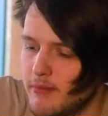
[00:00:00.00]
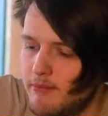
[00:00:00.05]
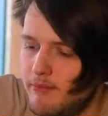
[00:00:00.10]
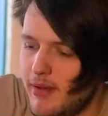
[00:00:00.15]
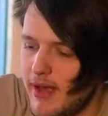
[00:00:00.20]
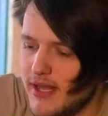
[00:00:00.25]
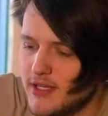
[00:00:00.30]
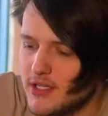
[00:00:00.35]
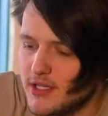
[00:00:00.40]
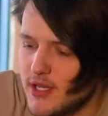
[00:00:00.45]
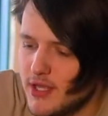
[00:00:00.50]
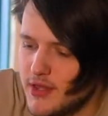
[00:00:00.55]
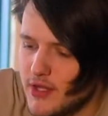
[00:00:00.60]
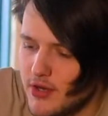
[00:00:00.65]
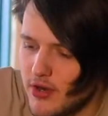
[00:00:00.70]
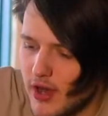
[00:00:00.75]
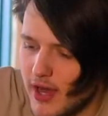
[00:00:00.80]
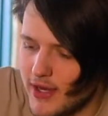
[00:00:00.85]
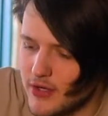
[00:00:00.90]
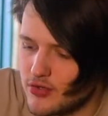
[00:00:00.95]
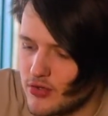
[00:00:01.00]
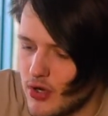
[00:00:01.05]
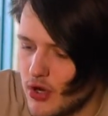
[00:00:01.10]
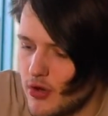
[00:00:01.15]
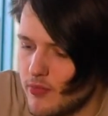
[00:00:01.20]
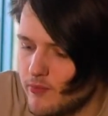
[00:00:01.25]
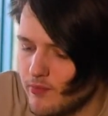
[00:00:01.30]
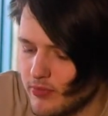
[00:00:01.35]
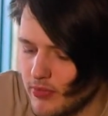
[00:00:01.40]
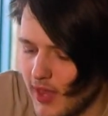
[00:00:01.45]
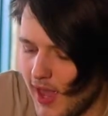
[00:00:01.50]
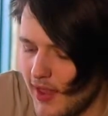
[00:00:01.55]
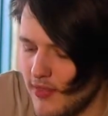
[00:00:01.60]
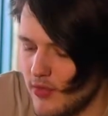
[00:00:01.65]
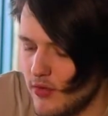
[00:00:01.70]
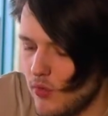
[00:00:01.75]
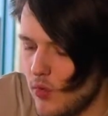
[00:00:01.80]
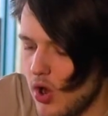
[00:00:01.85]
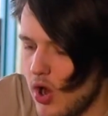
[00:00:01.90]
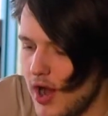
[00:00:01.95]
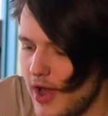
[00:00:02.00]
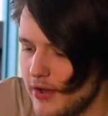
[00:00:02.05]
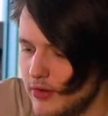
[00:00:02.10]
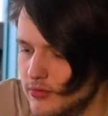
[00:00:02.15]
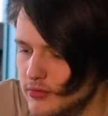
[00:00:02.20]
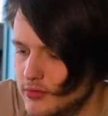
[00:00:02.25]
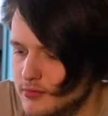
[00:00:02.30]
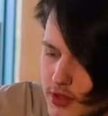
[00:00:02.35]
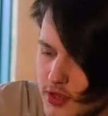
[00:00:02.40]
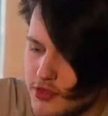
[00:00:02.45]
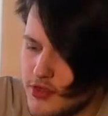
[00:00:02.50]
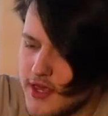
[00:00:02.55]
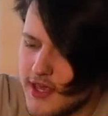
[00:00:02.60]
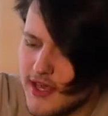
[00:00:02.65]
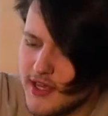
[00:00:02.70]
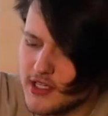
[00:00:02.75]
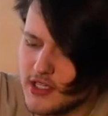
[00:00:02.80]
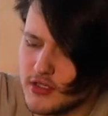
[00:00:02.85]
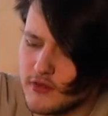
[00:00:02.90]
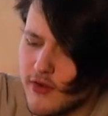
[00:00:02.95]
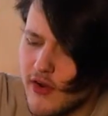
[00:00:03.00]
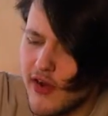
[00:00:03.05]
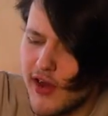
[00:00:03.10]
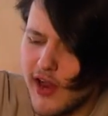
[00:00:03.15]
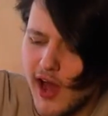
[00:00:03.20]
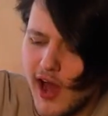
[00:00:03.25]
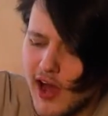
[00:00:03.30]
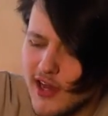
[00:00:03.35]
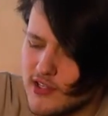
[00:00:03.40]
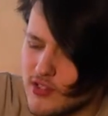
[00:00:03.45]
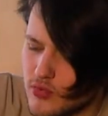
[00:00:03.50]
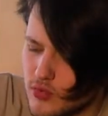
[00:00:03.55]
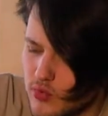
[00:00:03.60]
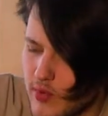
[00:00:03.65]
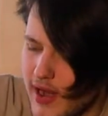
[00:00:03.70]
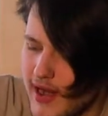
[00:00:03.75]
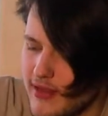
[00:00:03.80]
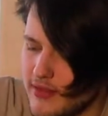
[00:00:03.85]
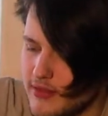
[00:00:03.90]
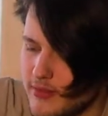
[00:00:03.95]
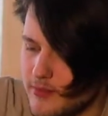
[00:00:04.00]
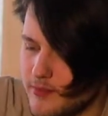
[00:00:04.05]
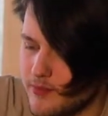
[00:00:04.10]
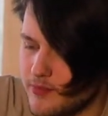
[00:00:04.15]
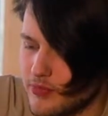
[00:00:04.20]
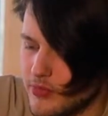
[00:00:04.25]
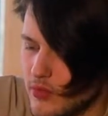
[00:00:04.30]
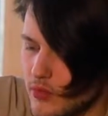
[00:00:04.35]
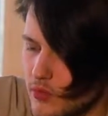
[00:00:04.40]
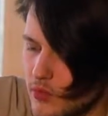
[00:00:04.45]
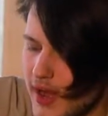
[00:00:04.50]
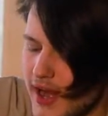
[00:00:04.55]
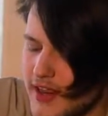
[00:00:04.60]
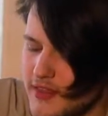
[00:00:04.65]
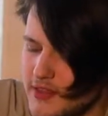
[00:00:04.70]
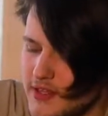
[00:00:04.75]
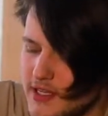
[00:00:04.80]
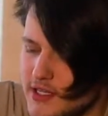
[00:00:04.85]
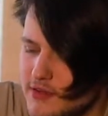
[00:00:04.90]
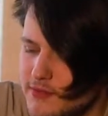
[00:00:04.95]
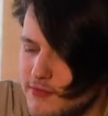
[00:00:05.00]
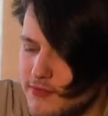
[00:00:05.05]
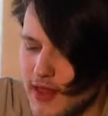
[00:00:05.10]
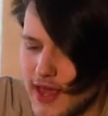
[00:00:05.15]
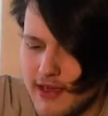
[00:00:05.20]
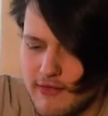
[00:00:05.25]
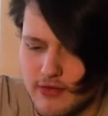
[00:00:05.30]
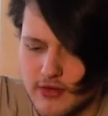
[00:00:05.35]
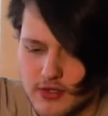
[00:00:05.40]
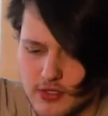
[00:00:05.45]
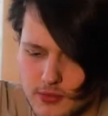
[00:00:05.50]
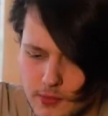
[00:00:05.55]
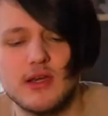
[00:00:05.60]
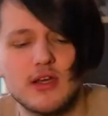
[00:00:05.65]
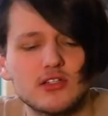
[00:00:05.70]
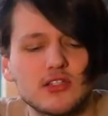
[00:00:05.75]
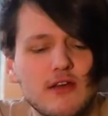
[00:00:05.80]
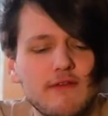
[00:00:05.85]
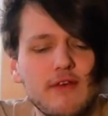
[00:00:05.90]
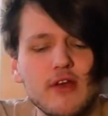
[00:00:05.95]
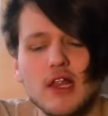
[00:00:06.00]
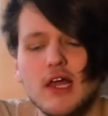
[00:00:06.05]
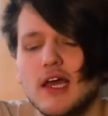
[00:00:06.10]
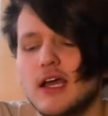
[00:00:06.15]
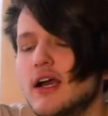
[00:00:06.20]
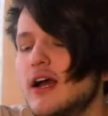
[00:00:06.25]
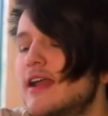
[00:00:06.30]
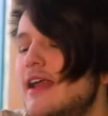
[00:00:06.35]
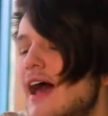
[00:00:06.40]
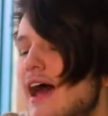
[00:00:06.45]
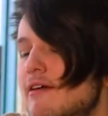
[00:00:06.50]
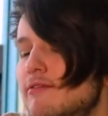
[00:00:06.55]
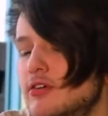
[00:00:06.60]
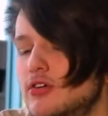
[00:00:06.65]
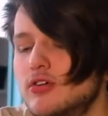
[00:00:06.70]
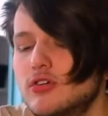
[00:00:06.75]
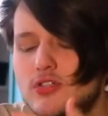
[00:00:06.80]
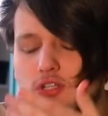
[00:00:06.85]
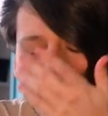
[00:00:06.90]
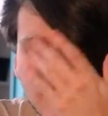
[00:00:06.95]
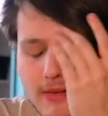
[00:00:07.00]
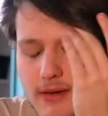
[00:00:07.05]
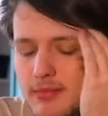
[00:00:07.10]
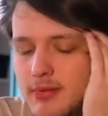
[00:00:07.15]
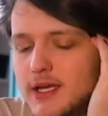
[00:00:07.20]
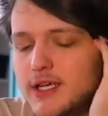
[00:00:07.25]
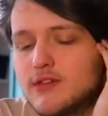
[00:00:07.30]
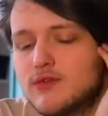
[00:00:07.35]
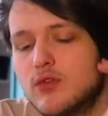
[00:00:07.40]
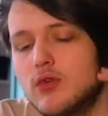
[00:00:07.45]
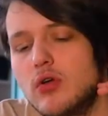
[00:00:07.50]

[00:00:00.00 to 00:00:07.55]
Better than the Nitro and the Wild. The thing is, it's very hard to rate these flavors because I feel like I'd have a good time and a place for